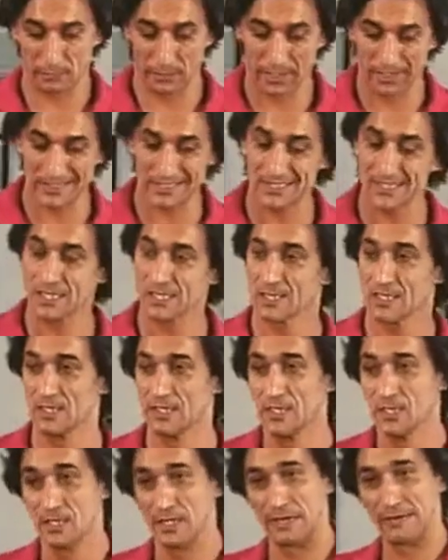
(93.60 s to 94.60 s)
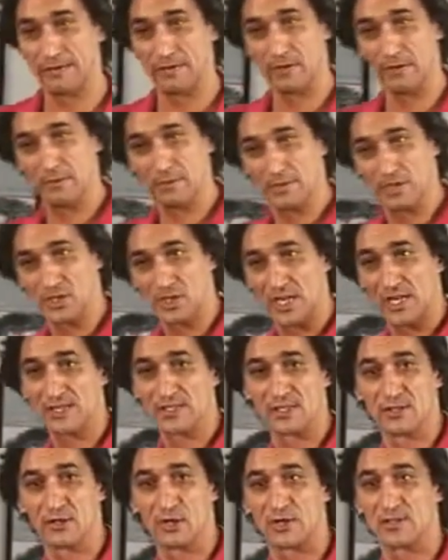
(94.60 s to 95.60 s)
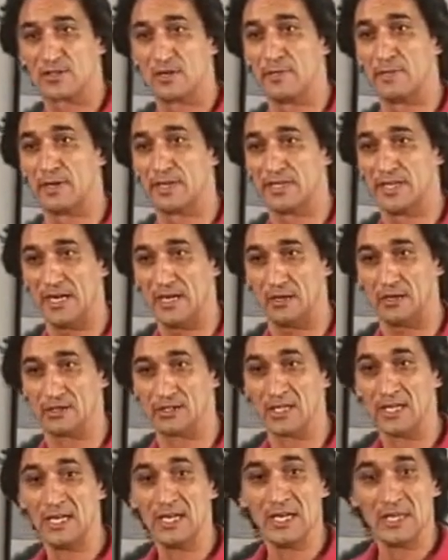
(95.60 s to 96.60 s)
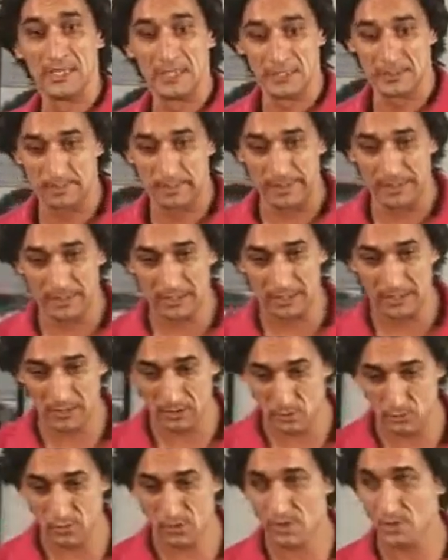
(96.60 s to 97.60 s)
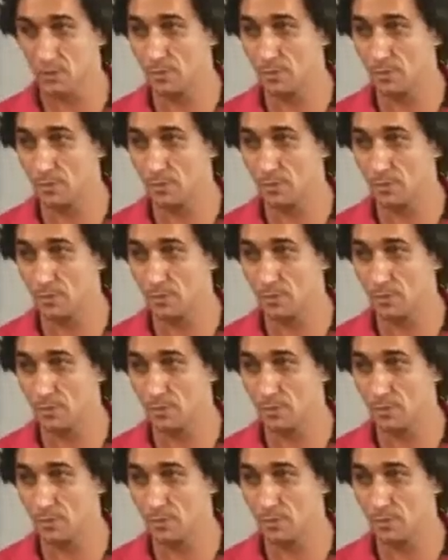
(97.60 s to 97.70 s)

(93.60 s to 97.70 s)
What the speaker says: realistically have given the chance to knock somebody out. It's basically using